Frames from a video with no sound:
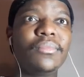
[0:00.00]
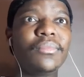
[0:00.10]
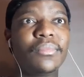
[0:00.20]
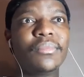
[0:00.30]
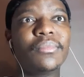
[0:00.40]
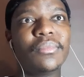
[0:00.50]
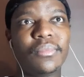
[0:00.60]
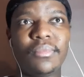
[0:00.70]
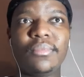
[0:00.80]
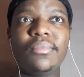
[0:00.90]

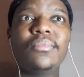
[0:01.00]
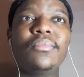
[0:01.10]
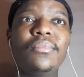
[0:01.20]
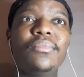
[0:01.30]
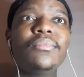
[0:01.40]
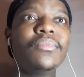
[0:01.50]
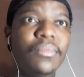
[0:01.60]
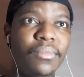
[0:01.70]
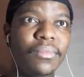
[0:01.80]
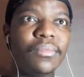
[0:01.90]
Nations will
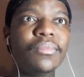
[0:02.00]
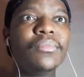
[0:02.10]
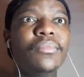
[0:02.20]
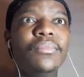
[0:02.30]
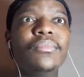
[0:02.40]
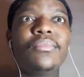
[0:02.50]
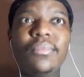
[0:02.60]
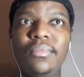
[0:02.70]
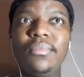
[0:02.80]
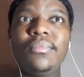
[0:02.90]
slaughter each other
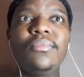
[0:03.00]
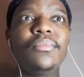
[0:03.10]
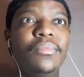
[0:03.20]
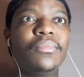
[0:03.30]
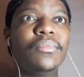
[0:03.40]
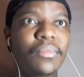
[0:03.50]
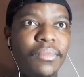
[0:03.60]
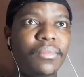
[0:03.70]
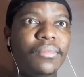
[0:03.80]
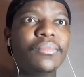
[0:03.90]
while
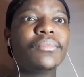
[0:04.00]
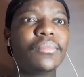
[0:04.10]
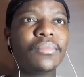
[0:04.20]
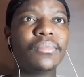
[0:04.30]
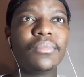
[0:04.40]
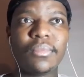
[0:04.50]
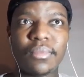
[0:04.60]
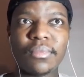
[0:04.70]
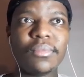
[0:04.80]
we get rich.